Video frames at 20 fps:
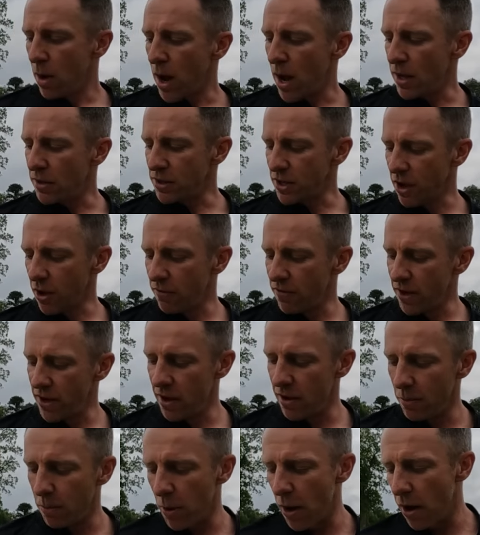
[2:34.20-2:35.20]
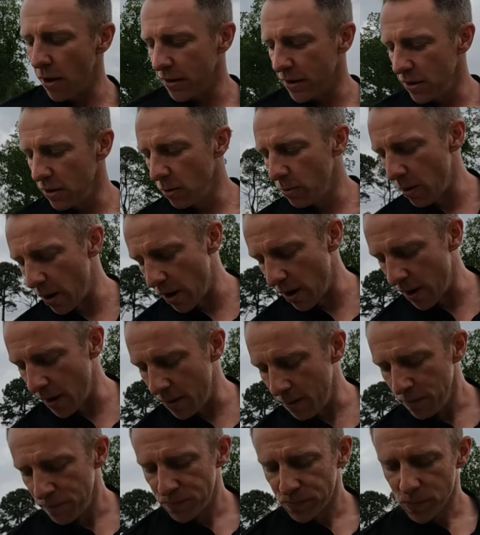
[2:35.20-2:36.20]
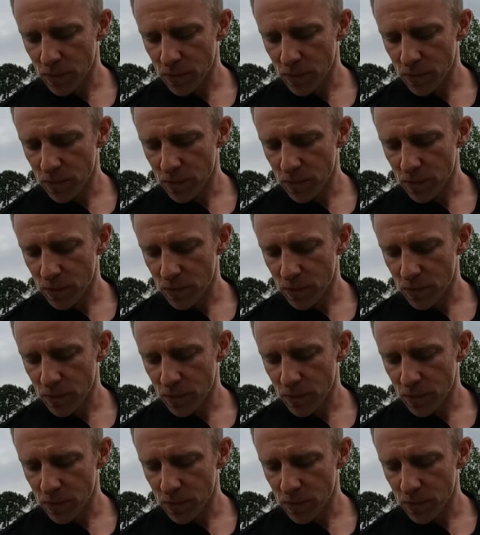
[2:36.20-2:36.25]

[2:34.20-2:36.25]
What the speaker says: I saw a video of Paul Yilbari